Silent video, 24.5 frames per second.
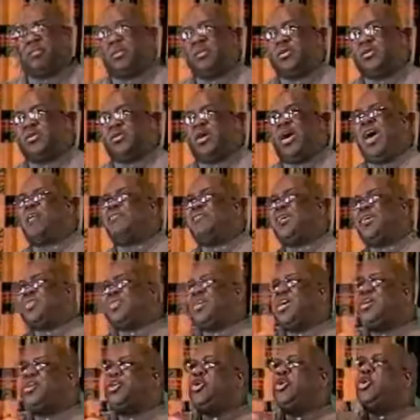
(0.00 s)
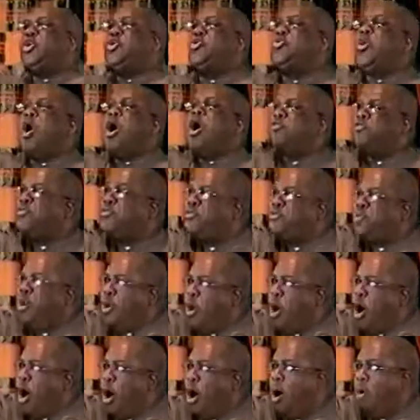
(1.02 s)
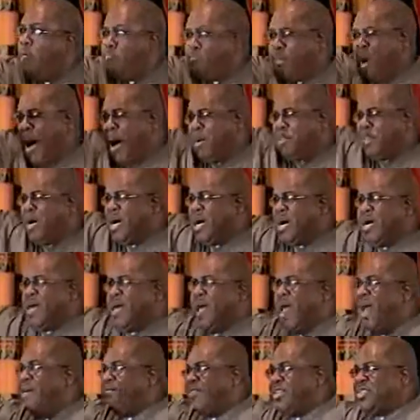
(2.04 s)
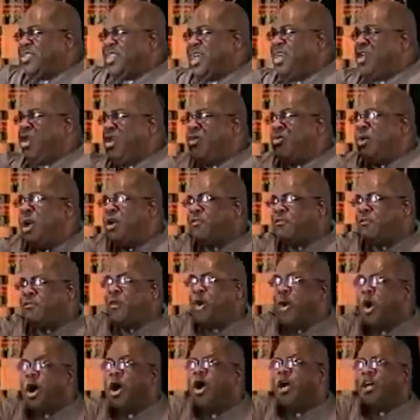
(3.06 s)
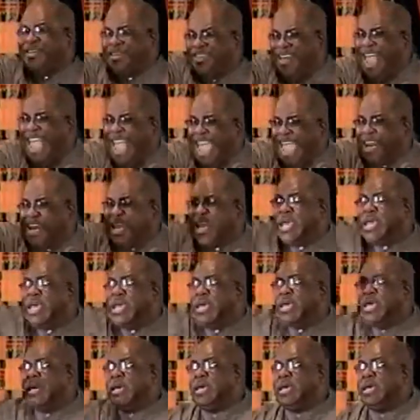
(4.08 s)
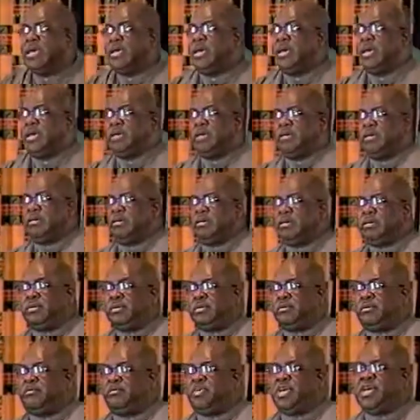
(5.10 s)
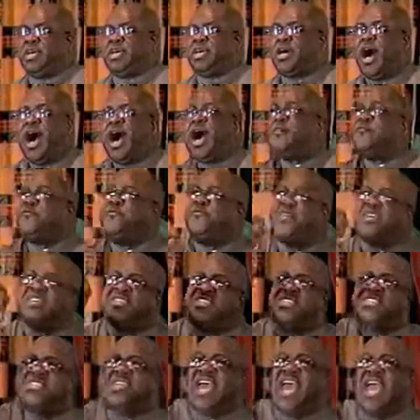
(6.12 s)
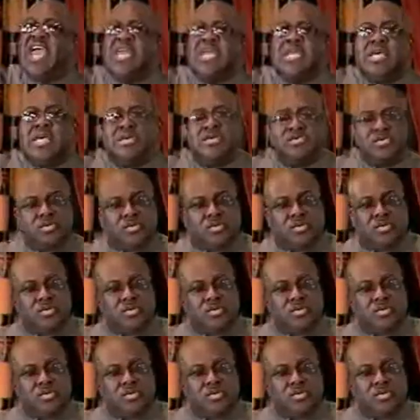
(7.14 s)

So everything you work for, mama, everything you work for, daddy, will be confiscated